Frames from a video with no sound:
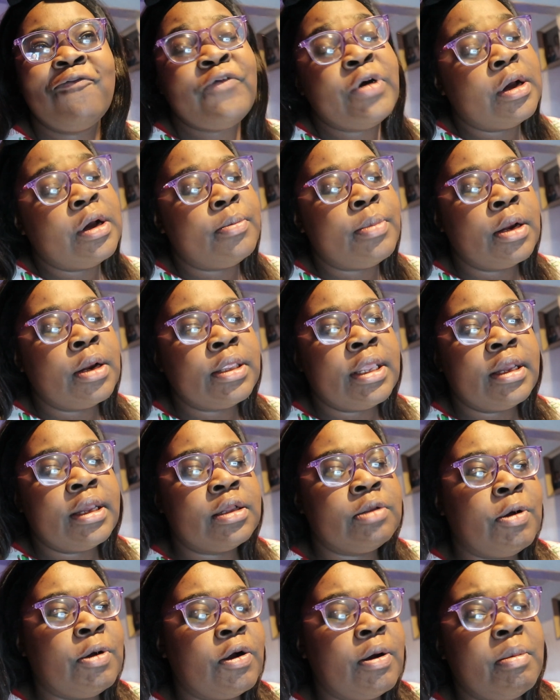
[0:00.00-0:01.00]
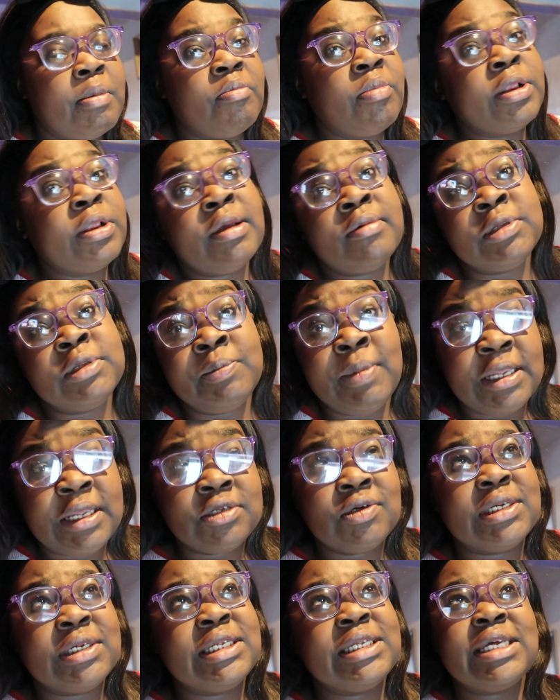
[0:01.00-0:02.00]
for her birthday, because my grandma's birthday was May
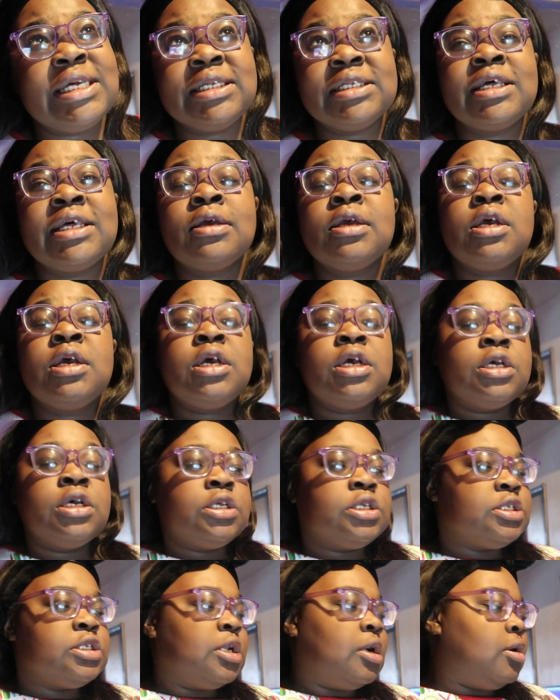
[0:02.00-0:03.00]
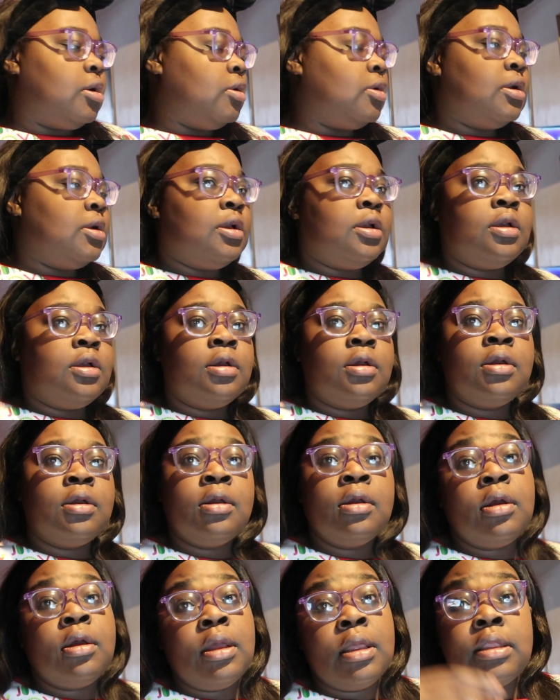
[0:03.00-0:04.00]
26th. So
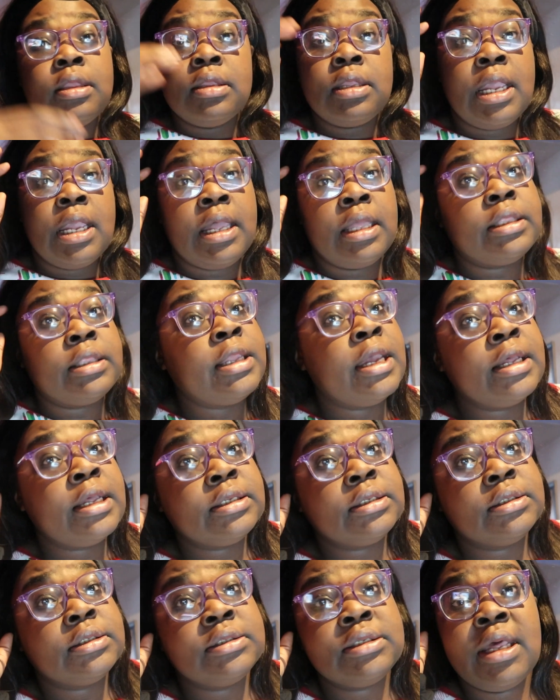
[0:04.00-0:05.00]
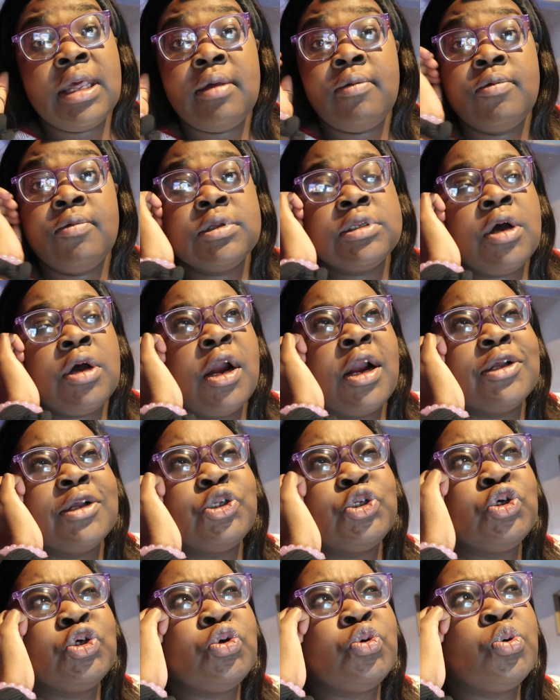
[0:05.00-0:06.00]
yeah, that was
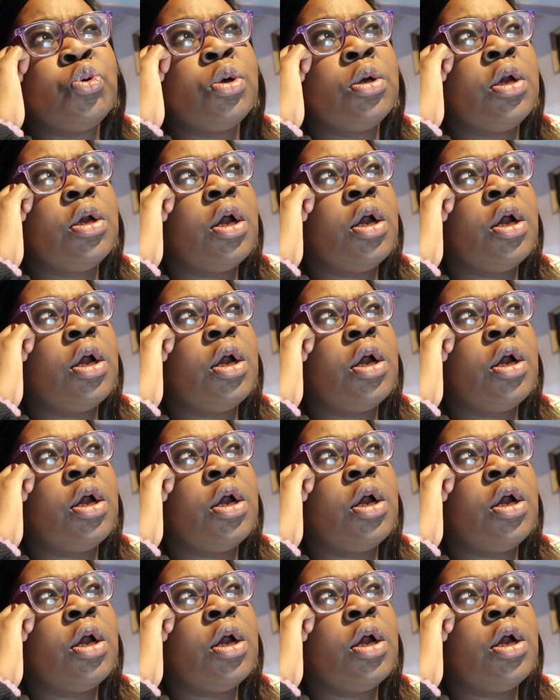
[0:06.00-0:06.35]
hard too.